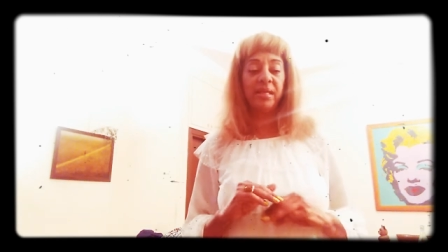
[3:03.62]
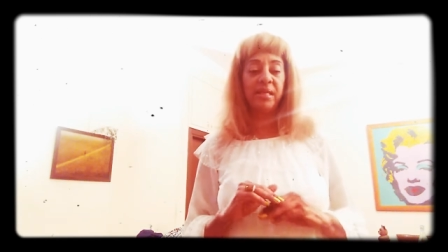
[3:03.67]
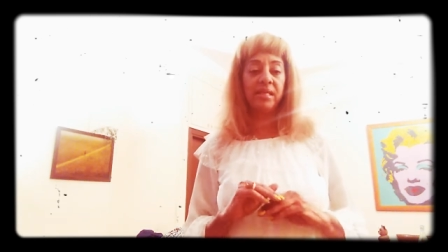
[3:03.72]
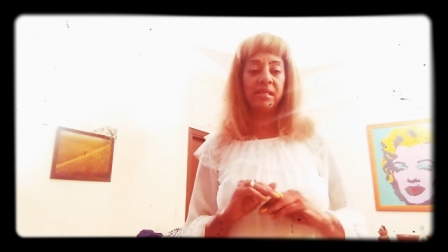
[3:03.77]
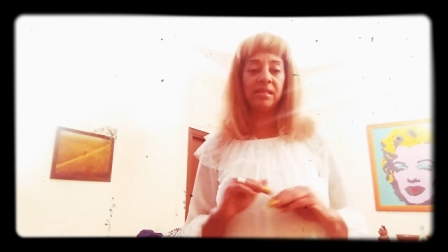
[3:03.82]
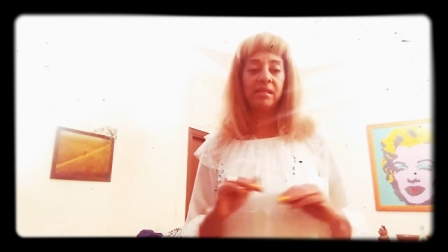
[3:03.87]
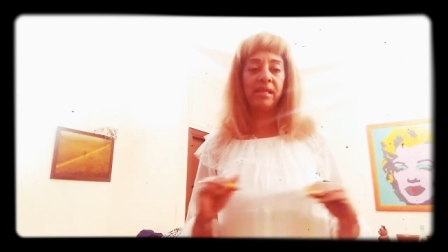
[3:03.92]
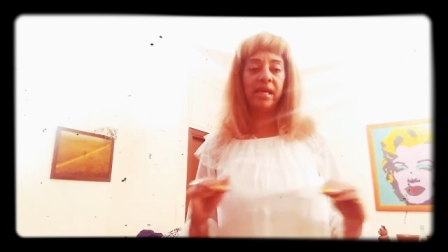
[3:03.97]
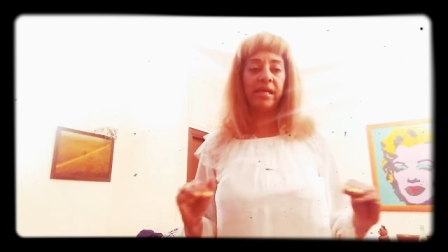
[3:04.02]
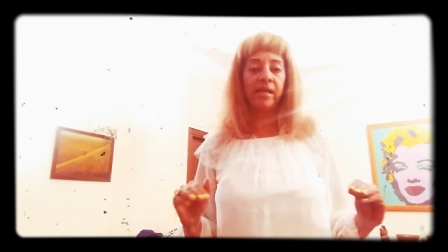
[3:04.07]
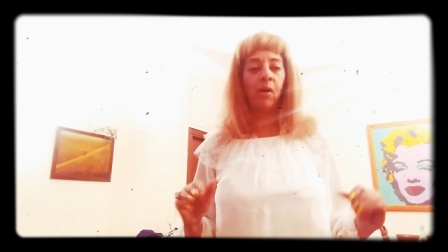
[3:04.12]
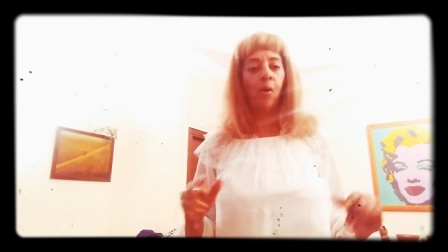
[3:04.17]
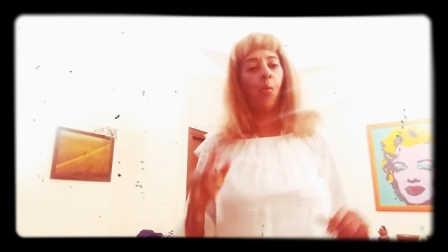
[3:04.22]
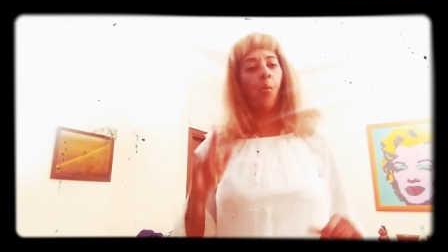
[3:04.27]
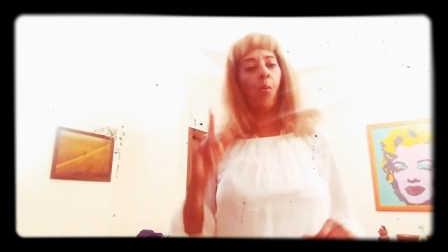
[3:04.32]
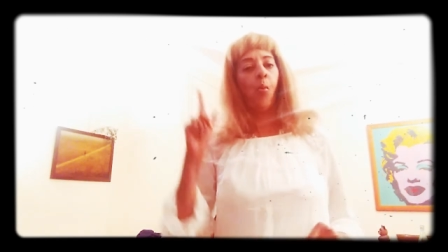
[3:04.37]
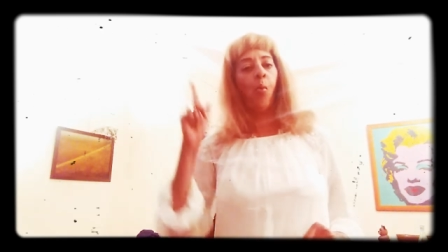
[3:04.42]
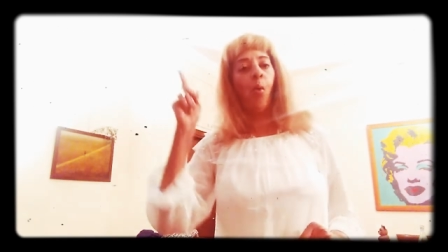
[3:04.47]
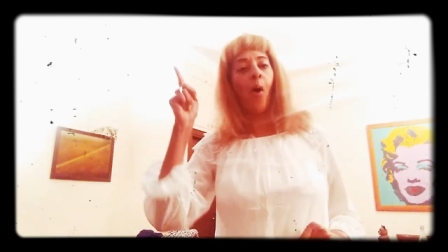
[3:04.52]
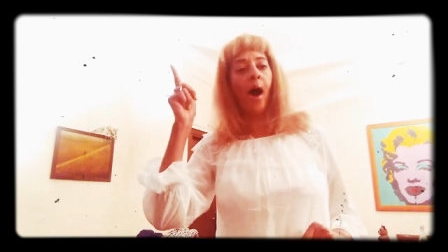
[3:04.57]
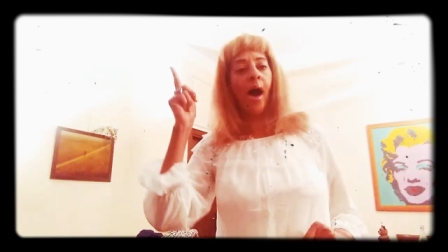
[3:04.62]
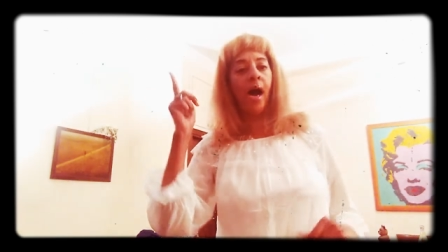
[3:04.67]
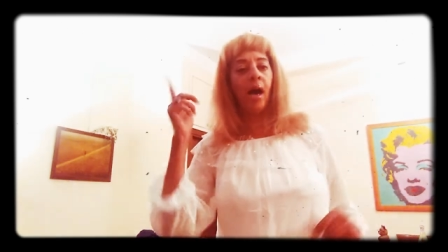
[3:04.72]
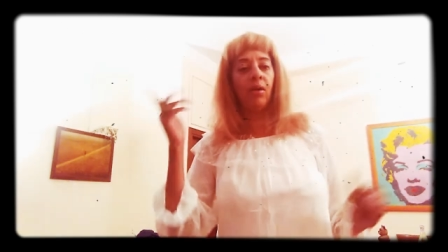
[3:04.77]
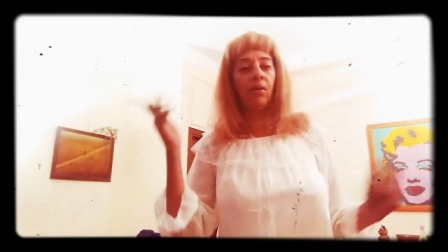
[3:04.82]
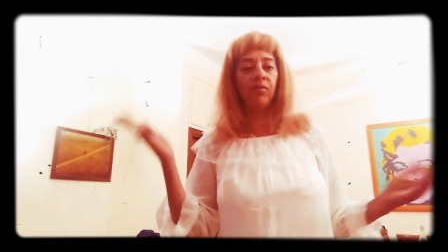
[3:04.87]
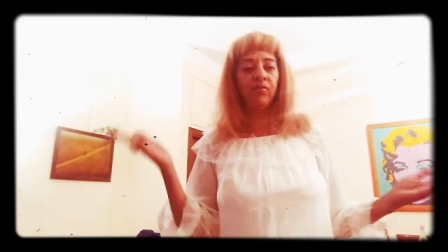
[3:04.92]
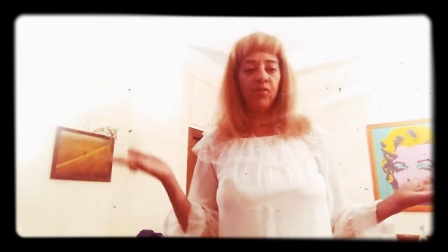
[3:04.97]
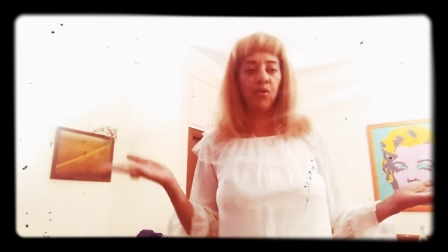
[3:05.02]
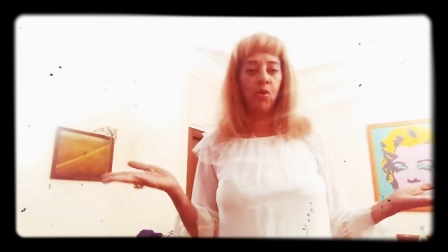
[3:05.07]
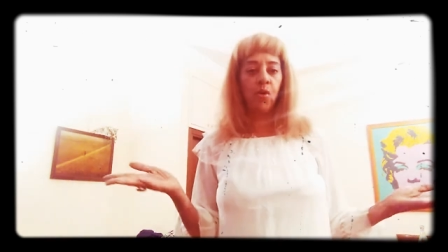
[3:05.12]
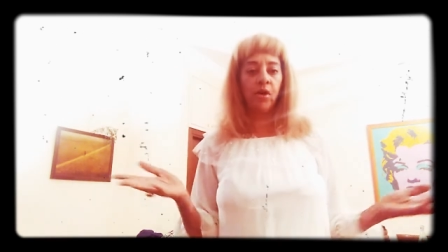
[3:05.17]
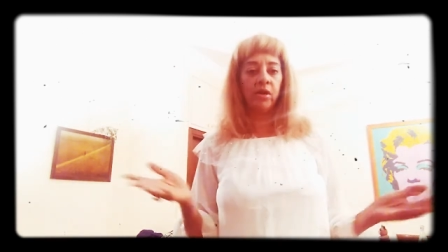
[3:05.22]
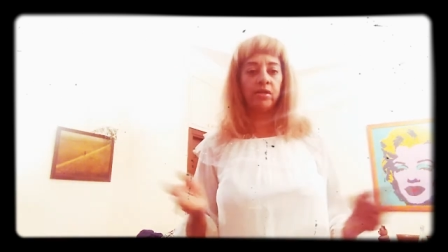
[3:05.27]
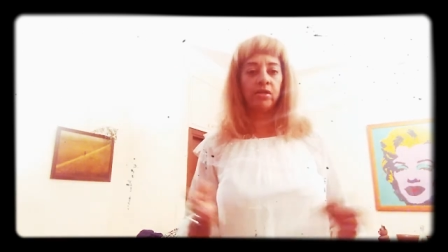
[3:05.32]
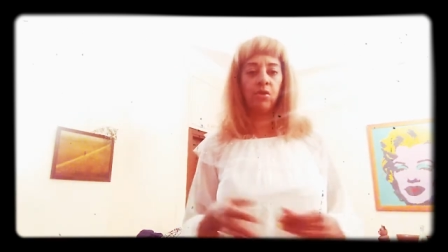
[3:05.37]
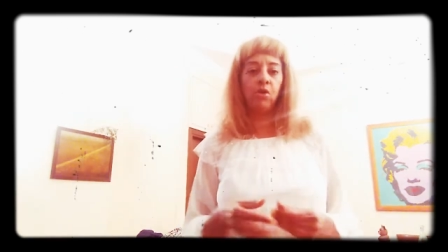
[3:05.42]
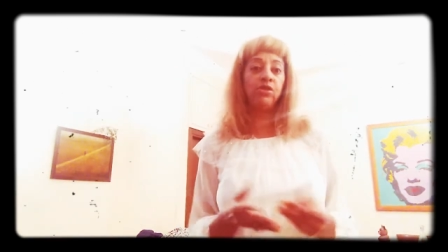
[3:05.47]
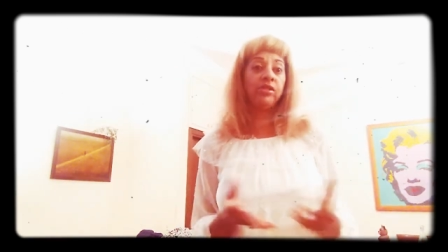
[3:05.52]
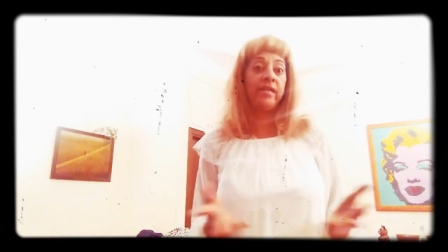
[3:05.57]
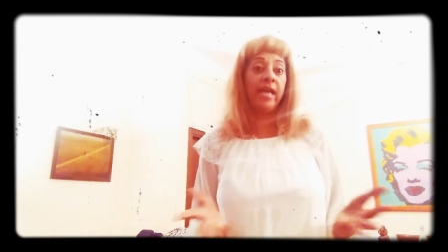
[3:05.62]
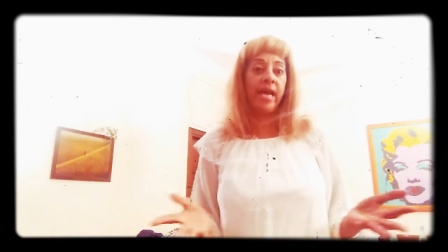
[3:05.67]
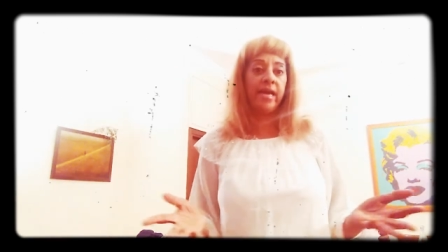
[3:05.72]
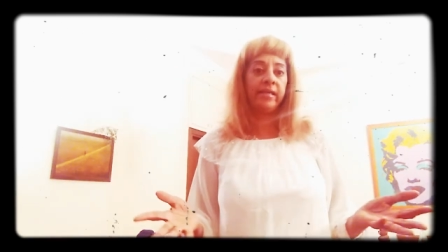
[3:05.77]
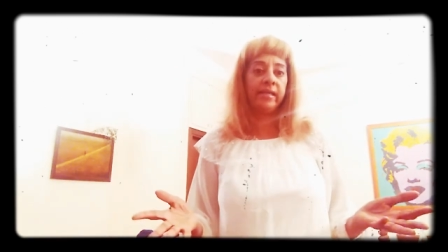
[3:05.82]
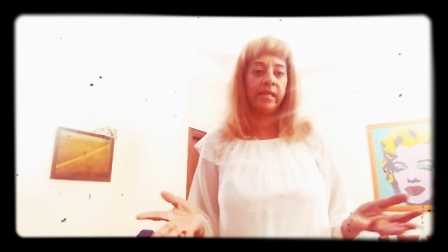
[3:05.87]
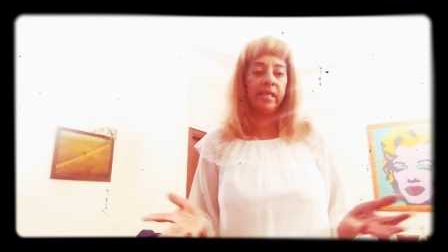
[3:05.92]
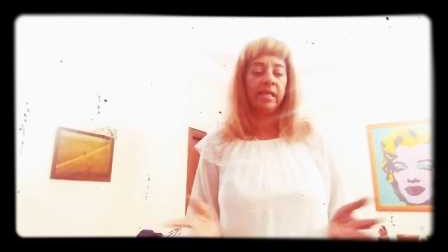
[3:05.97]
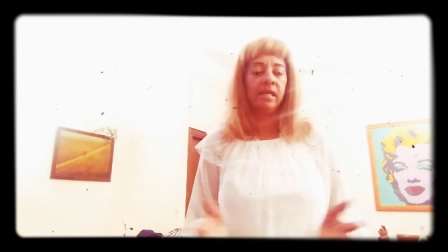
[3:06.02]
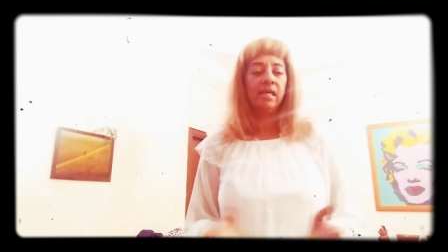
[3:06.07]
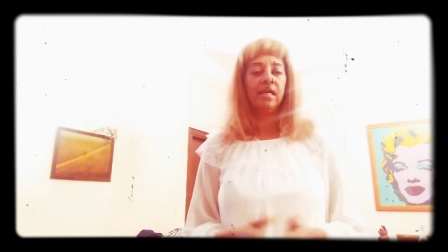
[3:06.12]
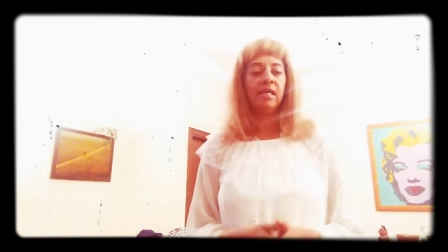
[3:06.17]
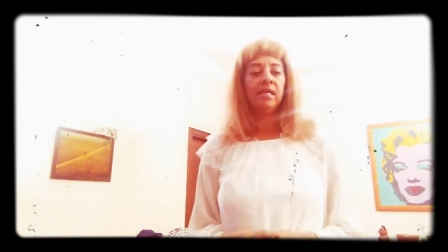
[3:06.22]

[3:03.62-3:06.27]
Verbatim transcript: is like, wow, of course, or daddy.